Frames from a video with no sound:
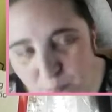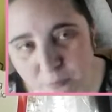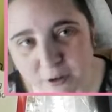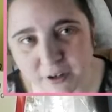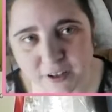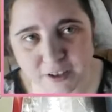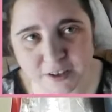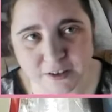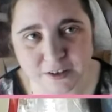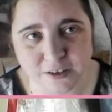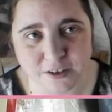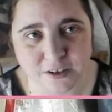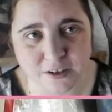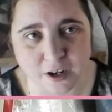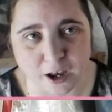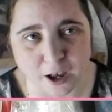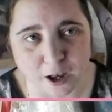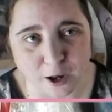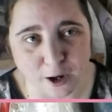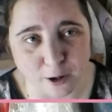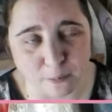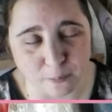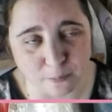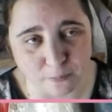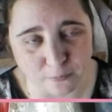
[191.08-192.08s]
my
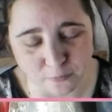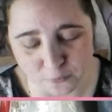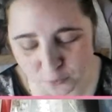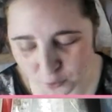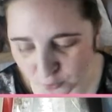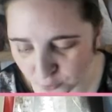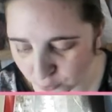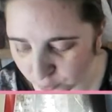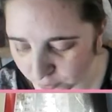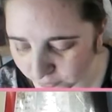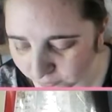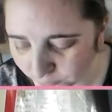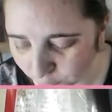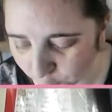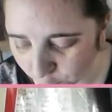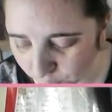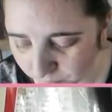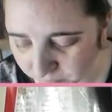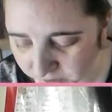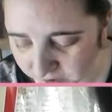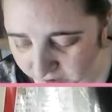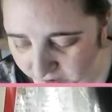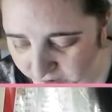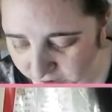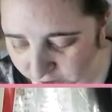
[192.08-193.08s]
order form
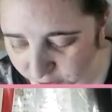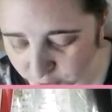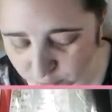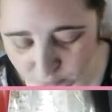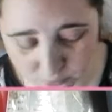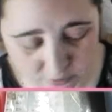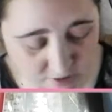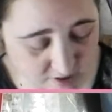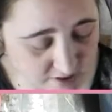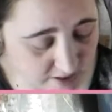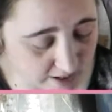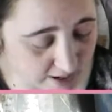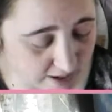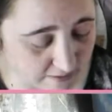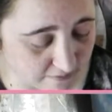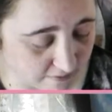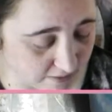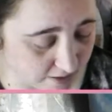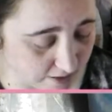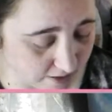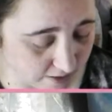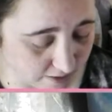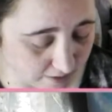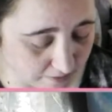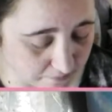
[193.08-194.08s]
it's actually called scary
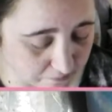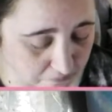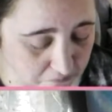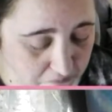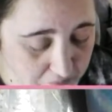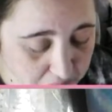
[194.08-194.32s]
kitten.